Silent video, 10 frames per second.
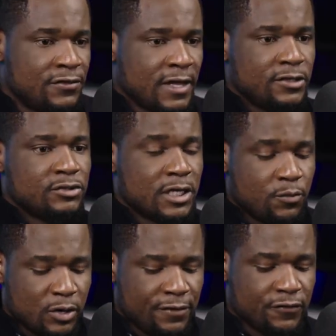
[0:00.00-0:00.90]
Thank you Check
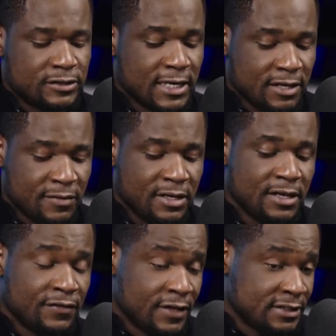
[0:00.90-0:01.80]
Point for sending me
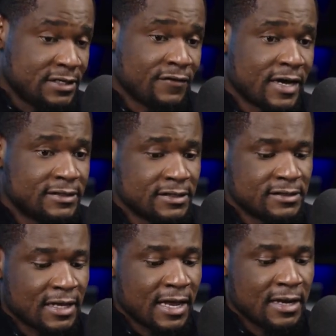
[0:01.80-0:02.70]
these
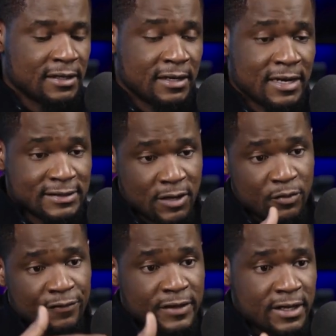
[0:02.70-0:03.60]
devices, and in the next
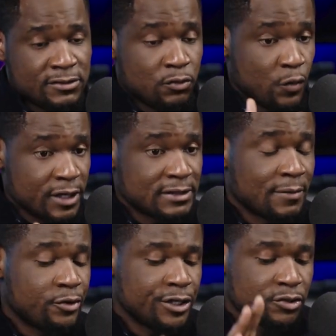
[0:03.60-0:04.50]
couple of days or weeks
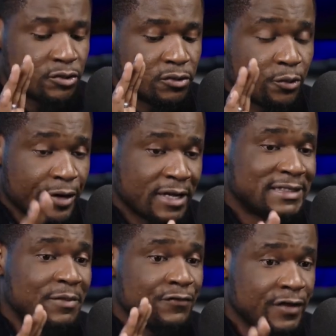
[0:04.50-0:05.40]
I'm going to create some